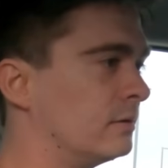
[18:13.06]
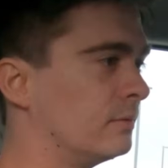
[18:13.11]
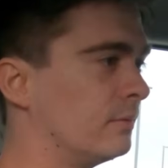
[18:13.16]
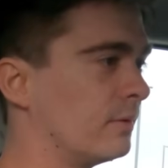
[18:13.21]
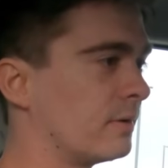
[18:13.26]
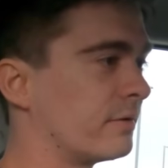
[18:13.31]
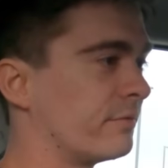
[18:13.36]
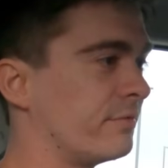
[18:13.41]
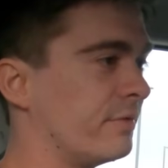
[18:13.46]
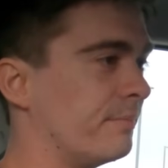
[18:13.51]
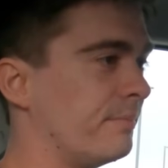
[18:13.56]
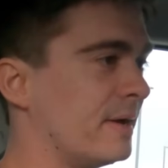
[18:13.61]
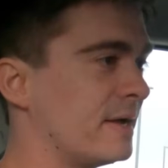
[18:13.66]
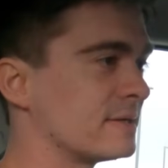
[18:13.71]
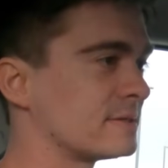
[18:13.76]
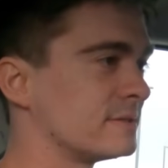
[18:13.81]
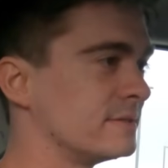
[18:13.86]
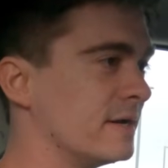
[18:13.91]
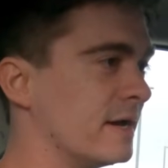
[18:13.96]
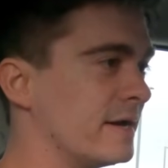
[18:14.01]
one of the
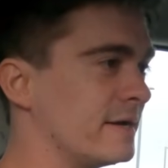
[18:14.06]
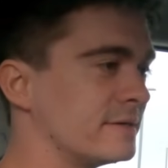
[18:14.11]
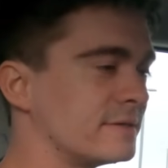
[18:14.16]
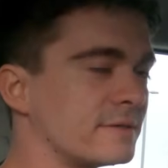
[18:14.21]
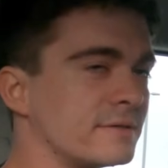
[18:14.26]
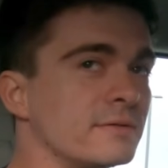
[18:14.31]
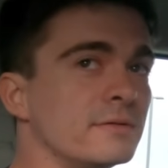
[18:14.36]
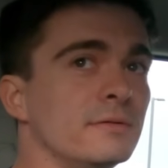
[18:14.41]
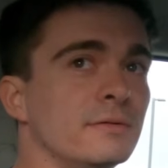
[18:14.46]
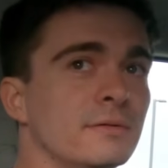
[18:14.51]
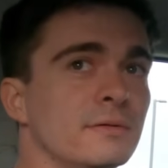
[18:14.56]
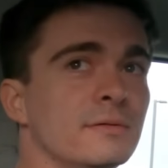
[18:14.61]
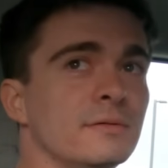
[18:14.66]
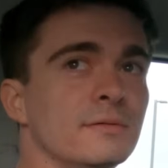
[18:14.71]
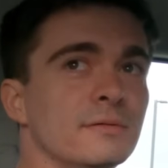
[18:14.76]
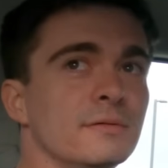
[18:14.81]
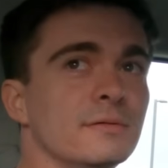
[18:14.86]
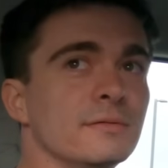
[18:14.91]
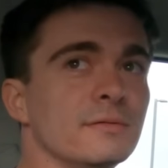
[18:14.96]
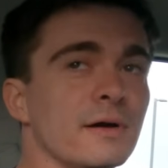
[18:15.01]
best nights
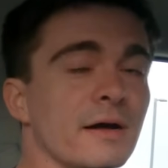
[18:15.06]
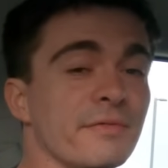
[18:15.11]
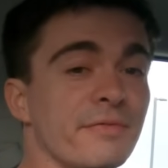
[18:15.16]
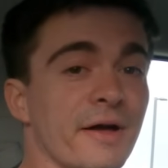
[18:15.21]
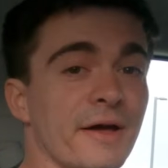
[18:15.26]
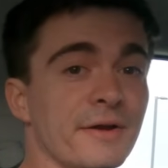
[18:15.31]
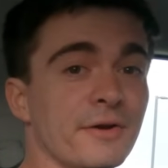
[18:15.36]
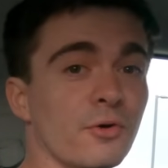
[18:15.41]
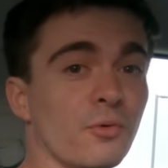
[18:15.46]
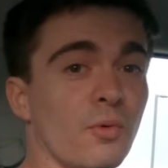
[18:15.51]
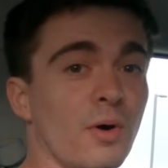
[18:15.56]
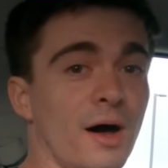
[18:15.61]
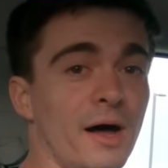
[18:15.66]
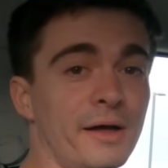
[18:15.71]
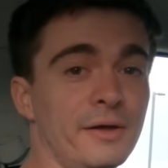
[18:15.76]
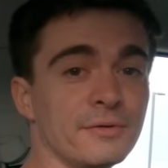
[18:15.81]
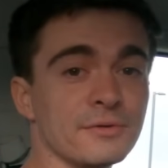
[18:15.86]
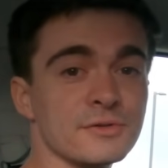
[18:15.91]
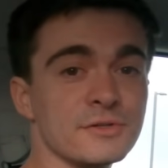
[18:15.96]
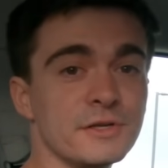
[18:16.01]
I've had in a
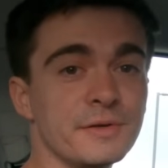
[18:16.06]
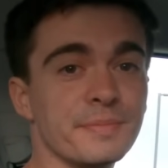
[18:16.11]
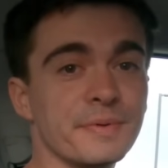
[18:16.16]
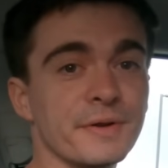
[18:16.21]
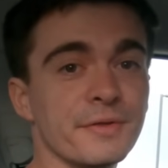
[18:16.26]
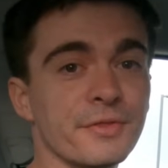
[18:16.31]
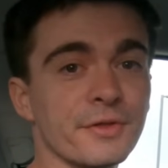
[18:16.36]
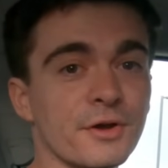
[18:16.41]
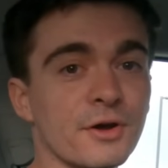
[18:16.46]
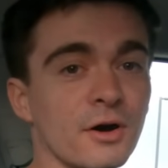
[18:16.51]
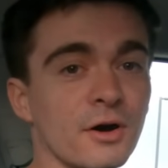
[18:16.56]
while, sleeping in the